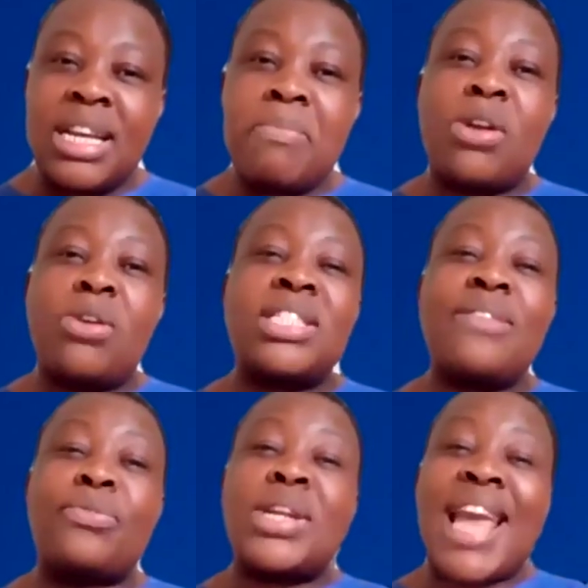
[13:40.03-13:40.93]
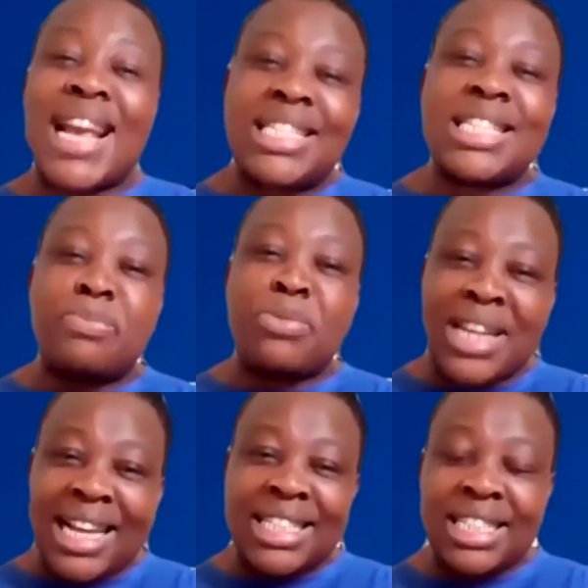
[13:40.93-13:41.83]
because they've got excess
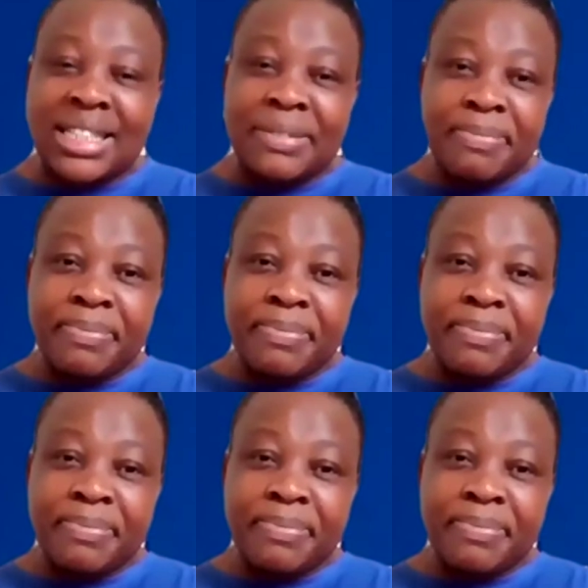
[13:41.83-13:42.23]
production.